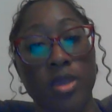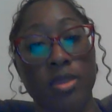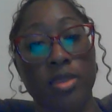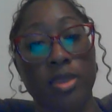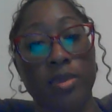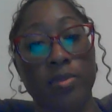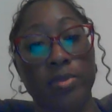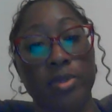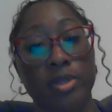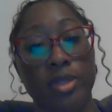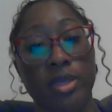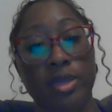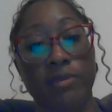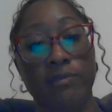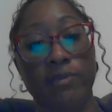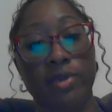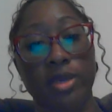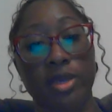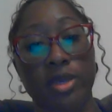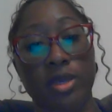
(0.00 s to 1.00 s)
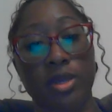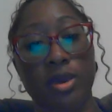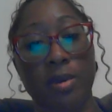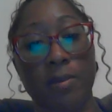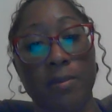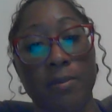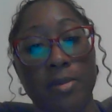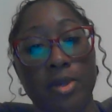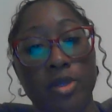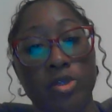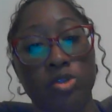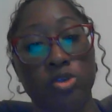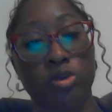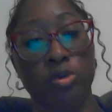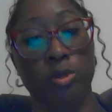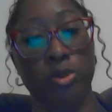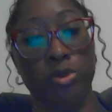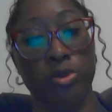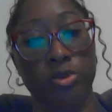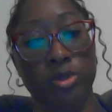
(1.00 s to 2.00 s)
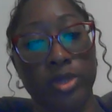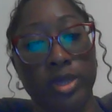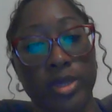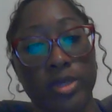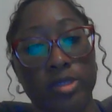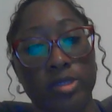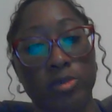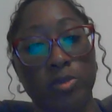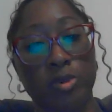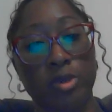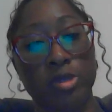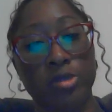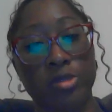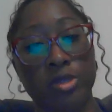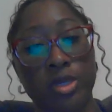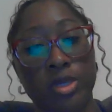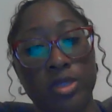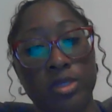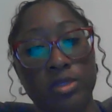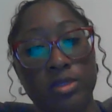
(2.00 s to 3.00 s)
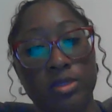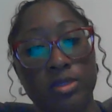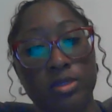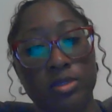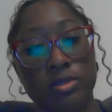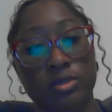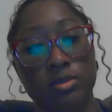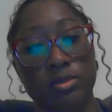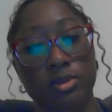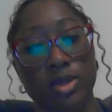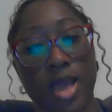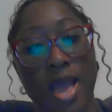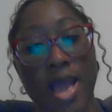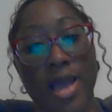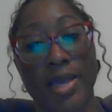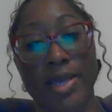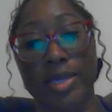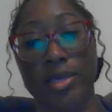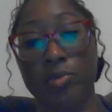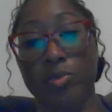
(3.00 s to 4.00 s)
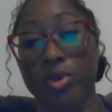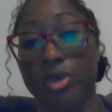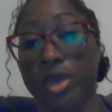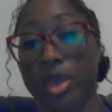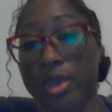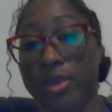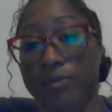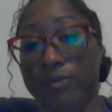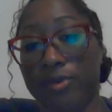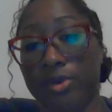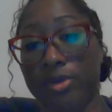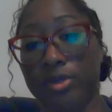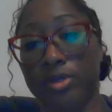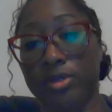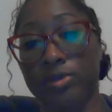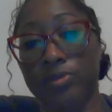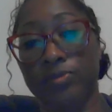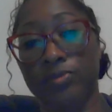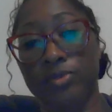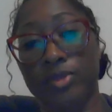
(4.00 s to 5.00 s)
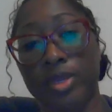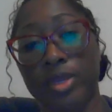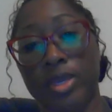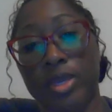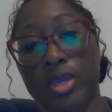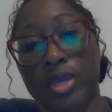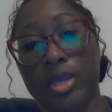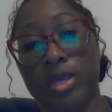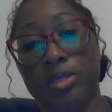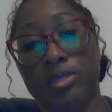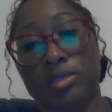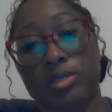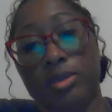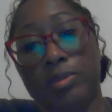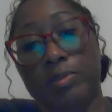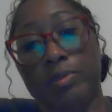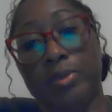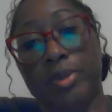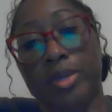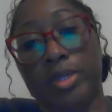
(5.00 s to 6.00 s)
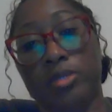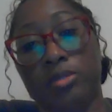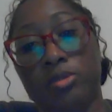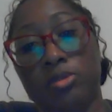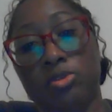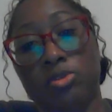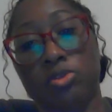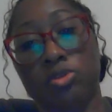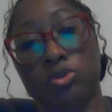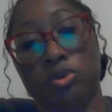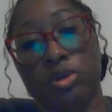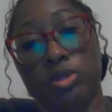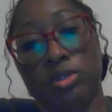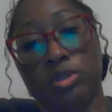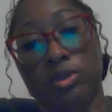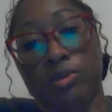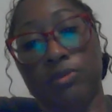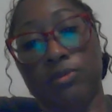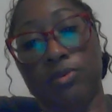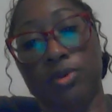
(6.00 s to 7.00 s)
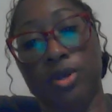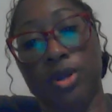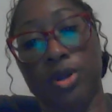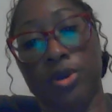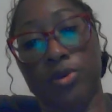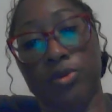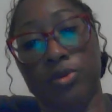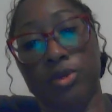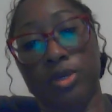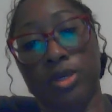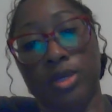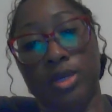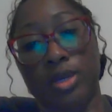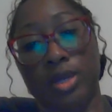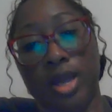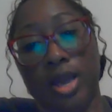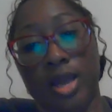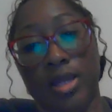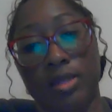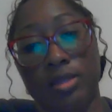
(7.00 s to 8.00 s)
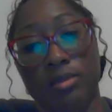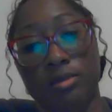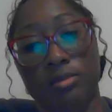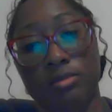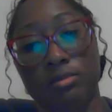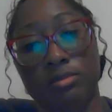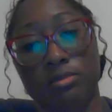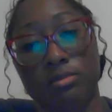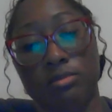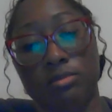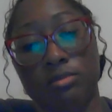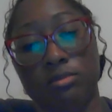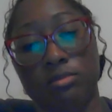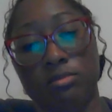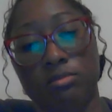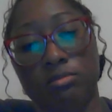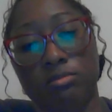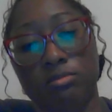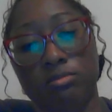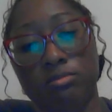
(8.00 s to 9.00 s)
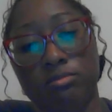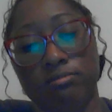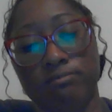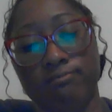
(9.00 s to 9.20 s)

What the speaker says: They believe in measurable experience, i.e., behavior, is the best source of known knowledge.